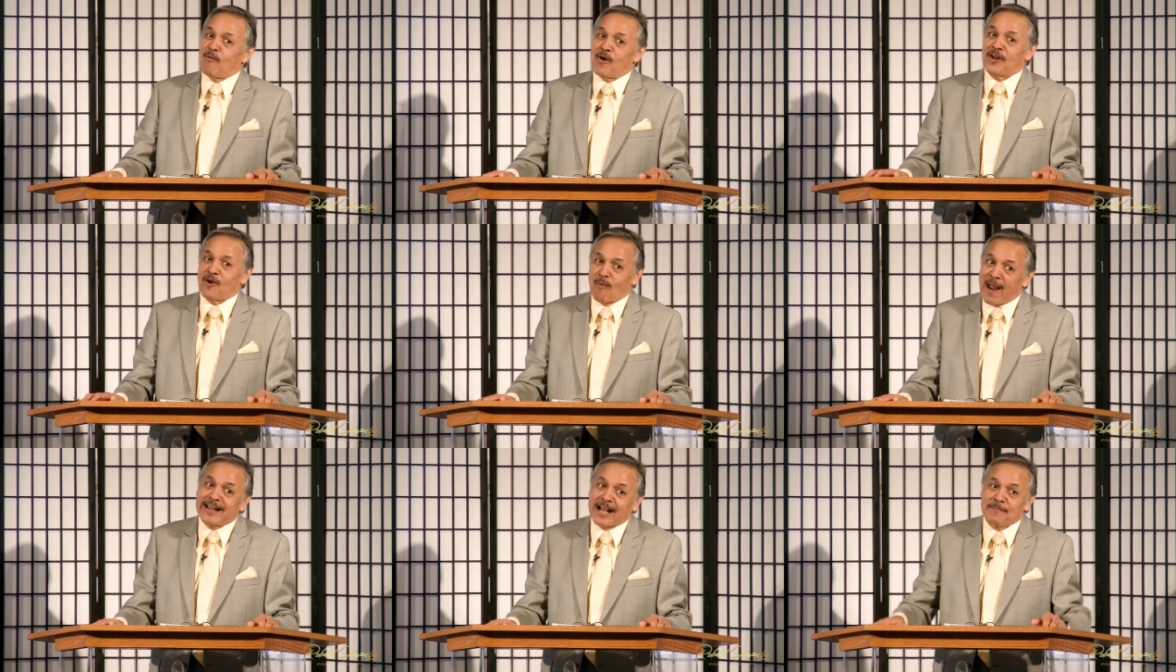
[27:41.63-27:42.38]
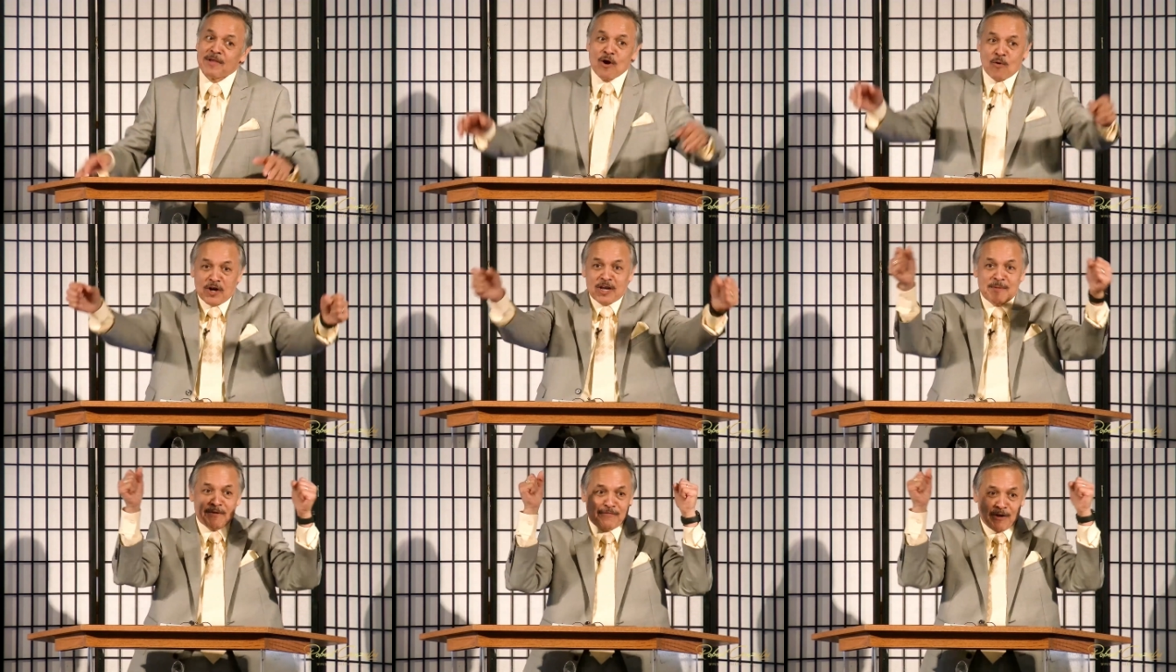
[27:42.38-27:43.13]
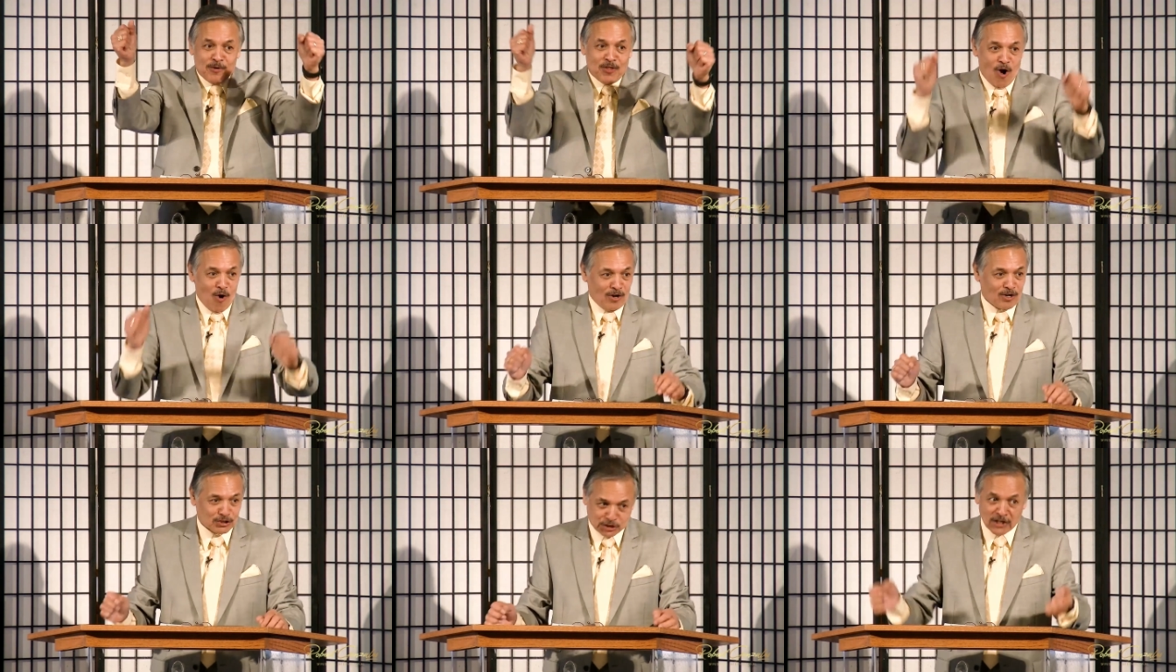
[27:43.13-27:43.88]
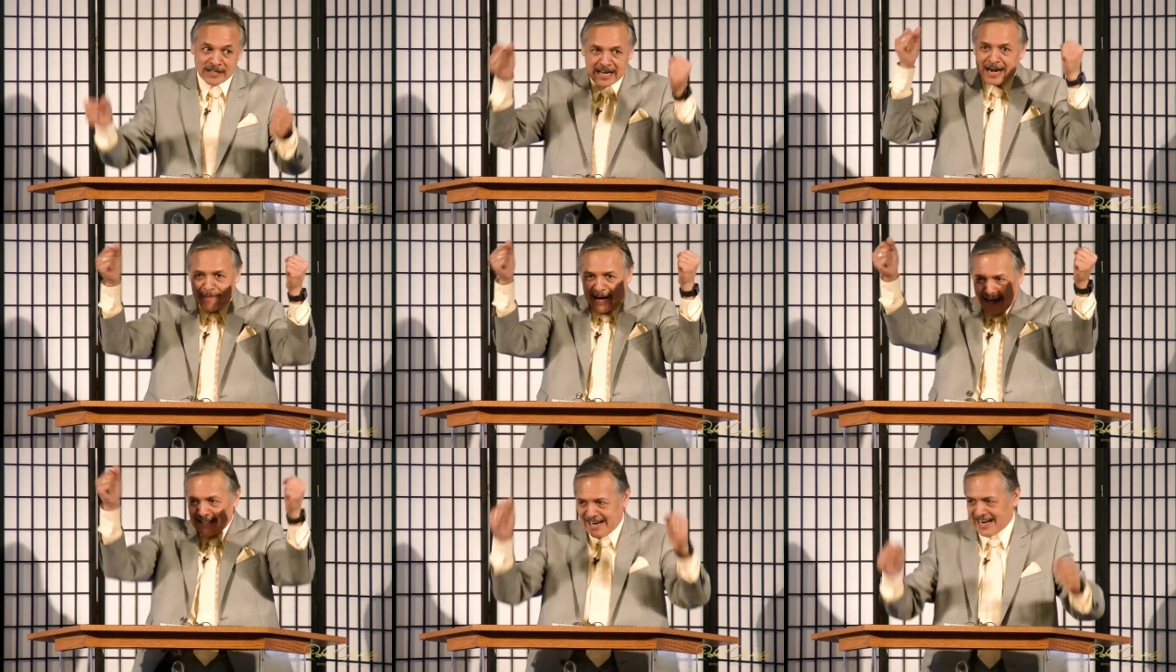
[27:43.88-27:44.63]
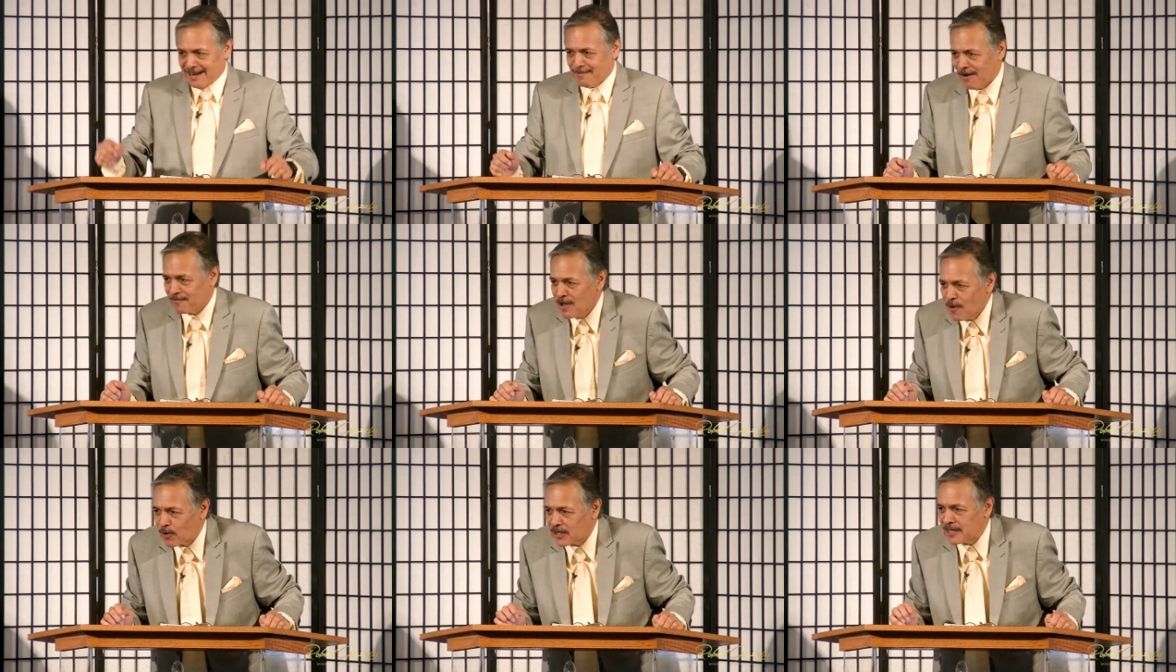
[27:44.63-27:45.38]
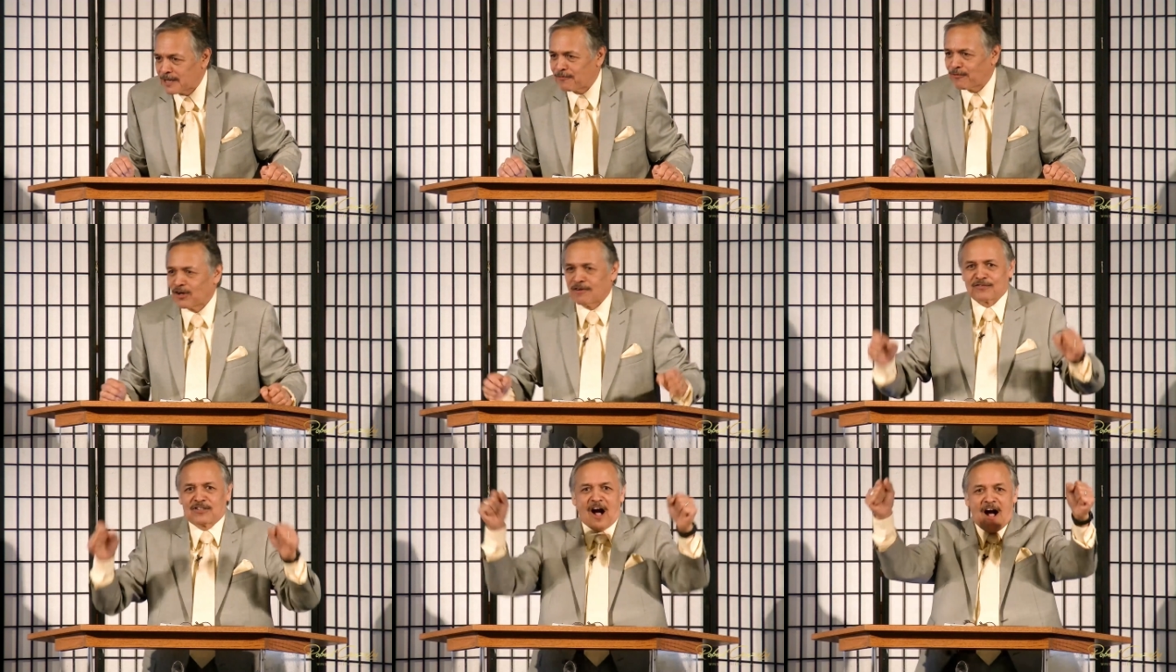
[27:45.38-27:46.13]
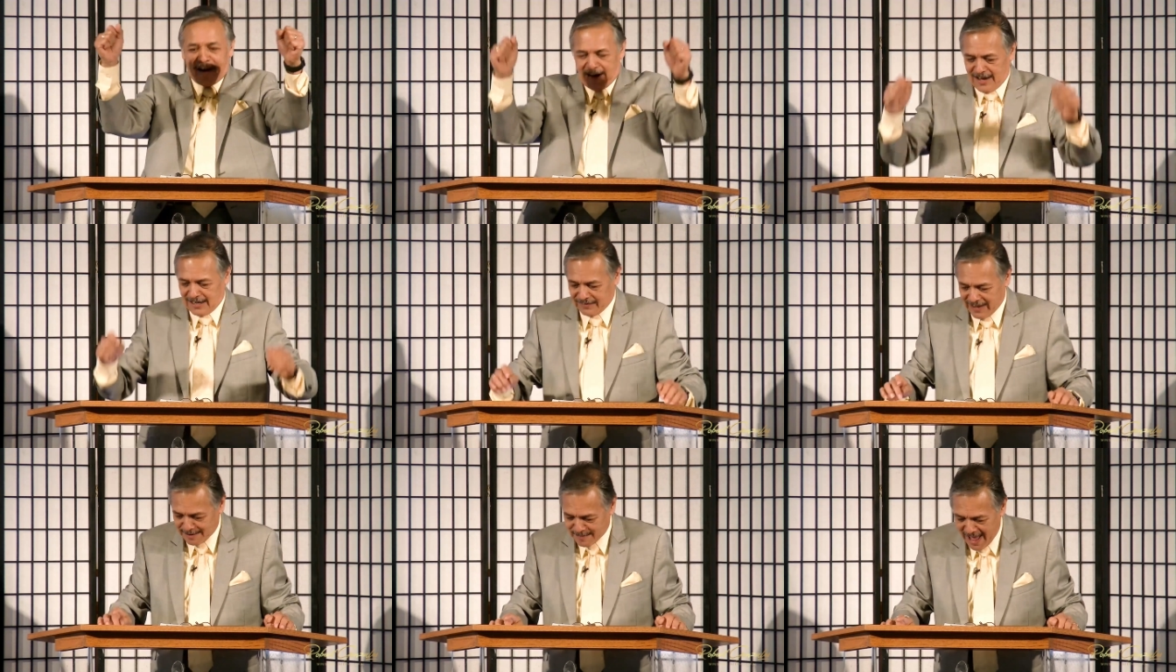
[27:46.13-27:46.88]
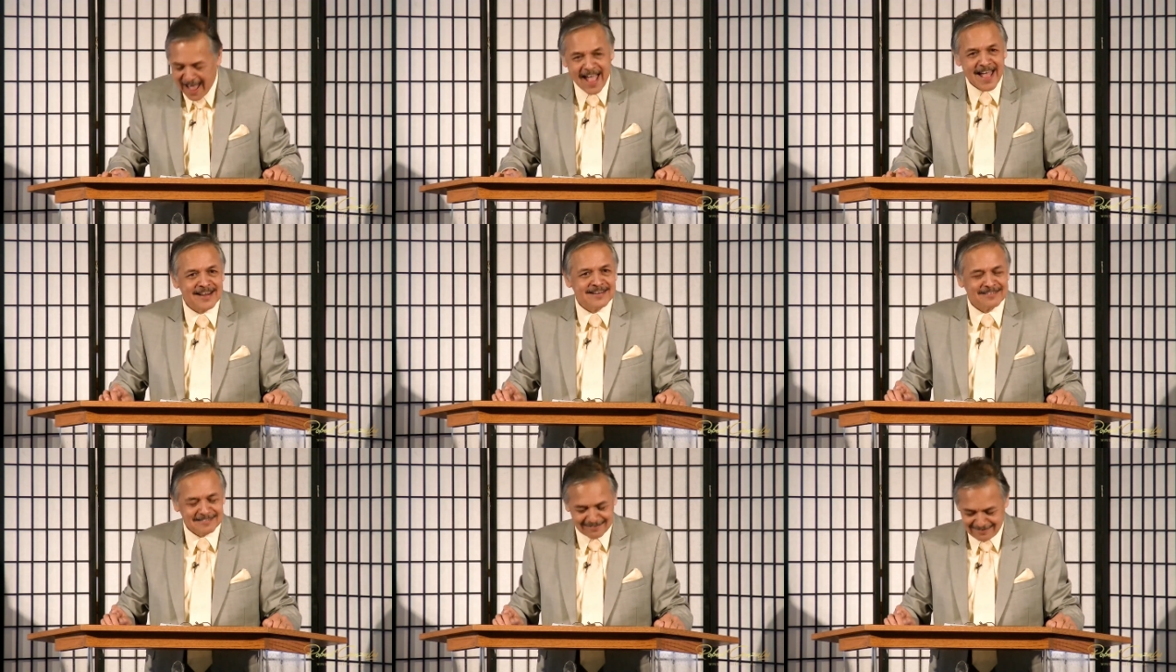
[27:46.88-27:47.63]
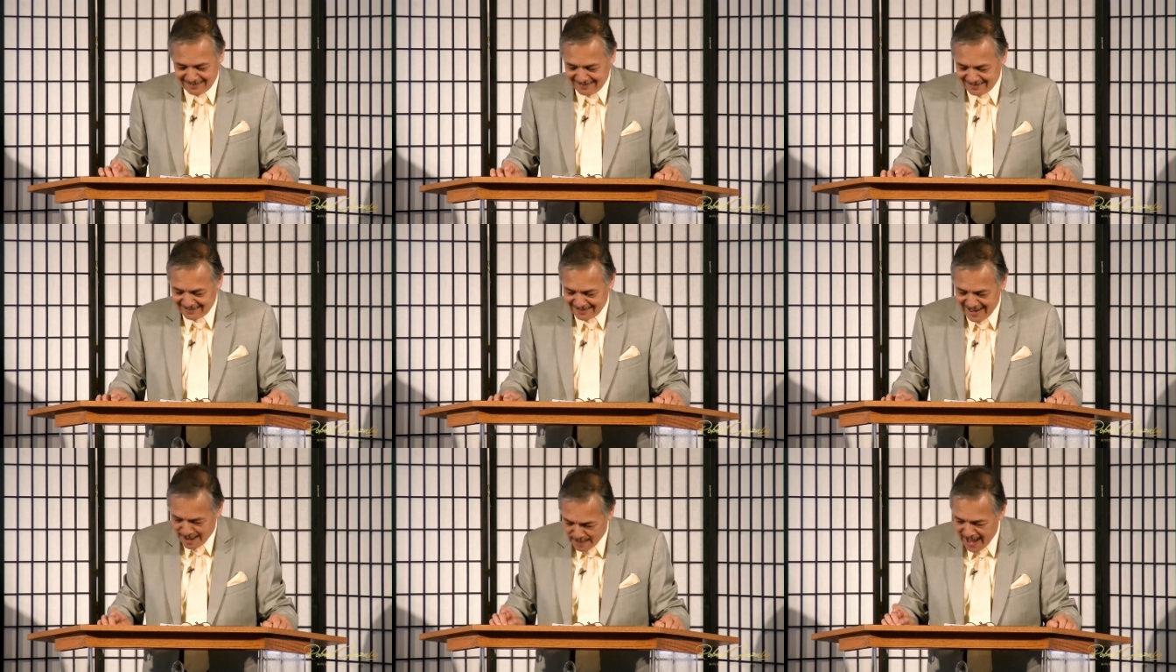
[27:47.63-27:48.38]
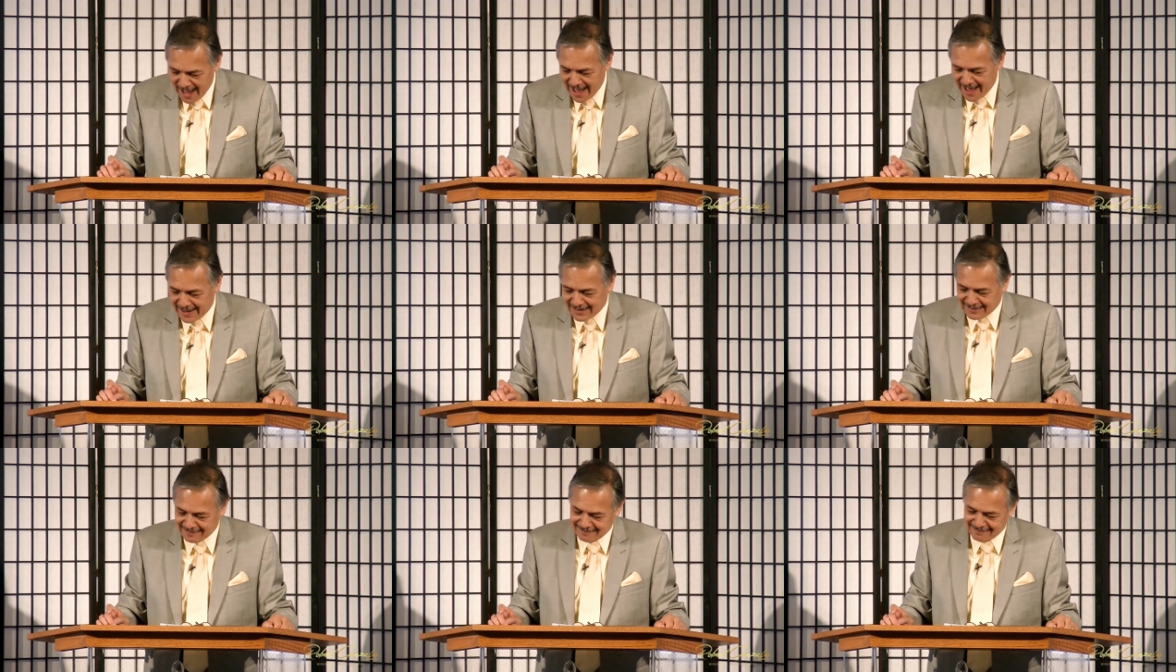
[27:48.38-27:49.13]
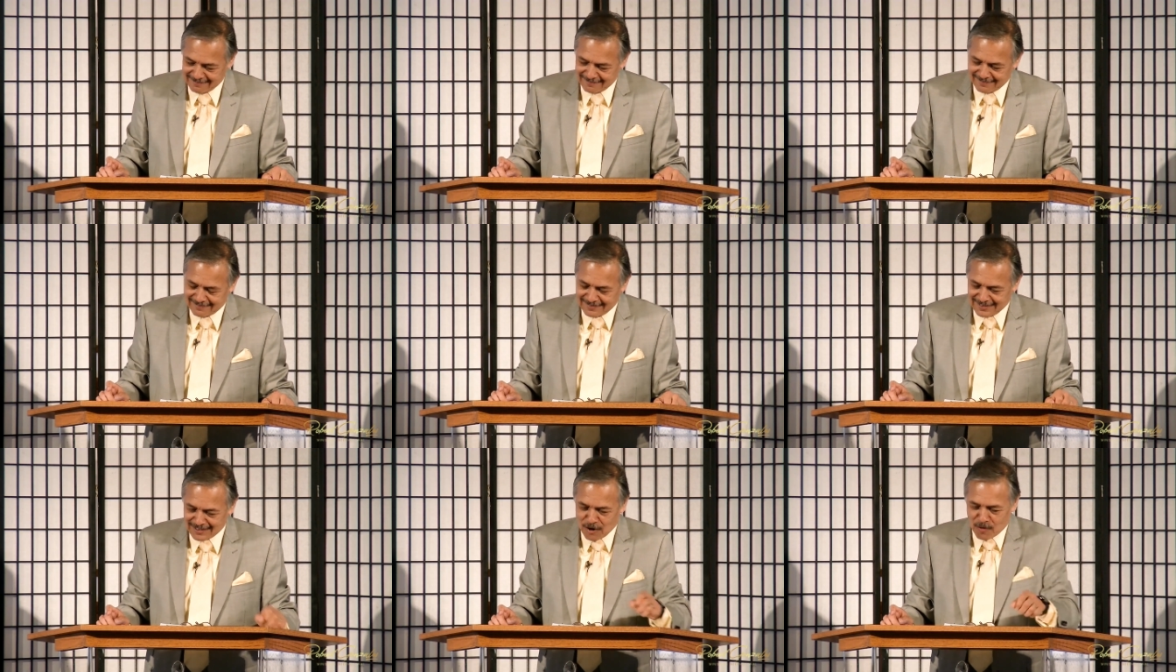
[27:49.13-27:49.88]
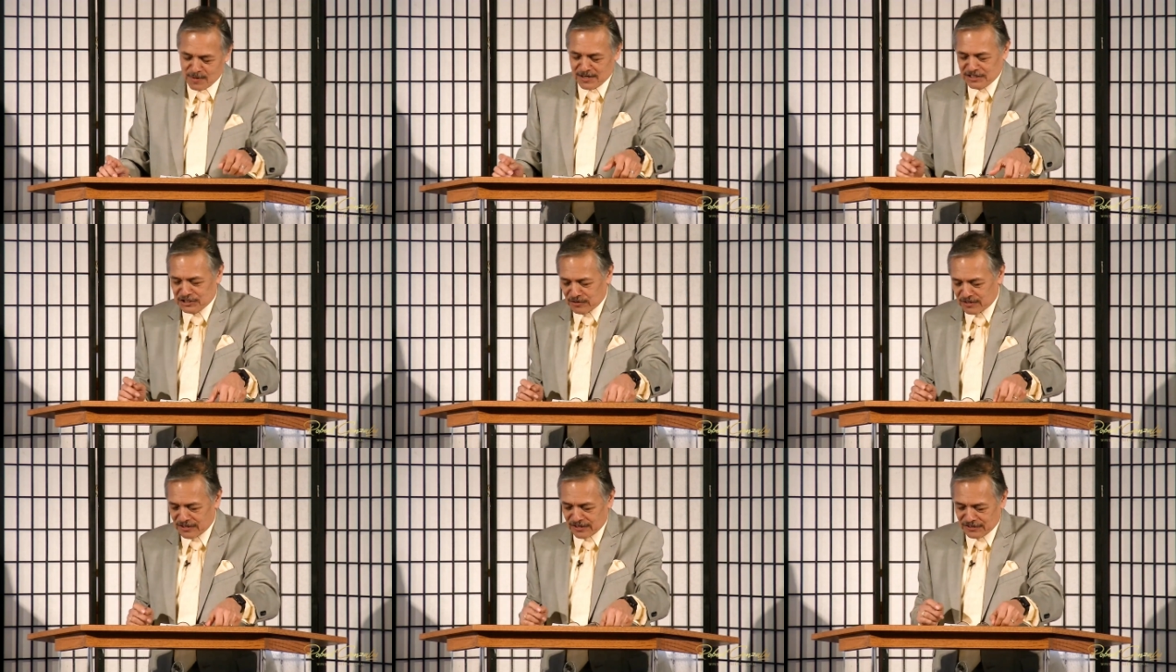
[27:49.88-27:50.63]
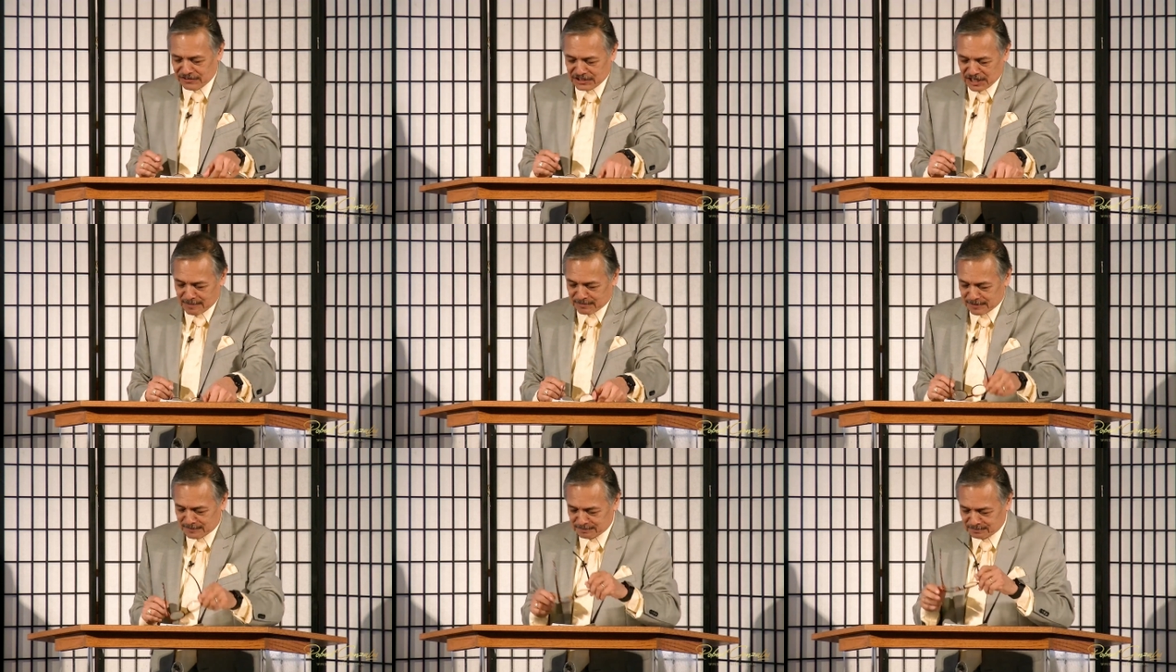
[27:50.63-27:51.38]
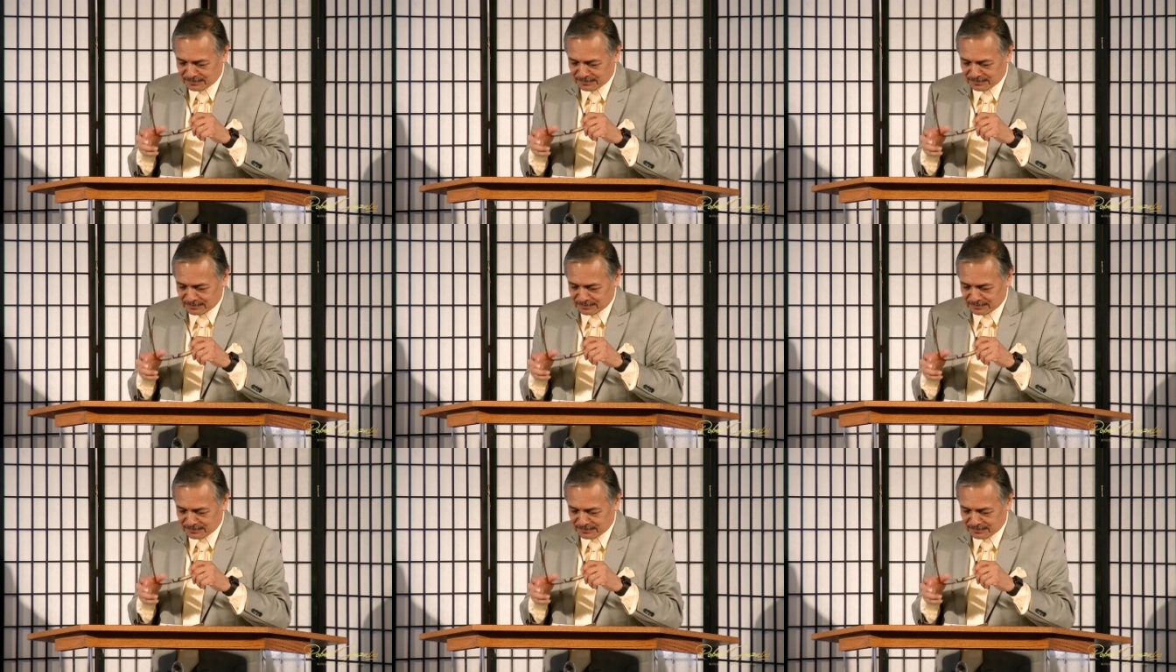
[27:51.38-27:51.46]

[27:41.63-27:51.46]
We're going to wake up. We're going to be filled with the Holy Ghost. Come on. We're going to get full of God. Hallelujah. Amen. Amen. Go with me to Jonah, the 3rd chapter.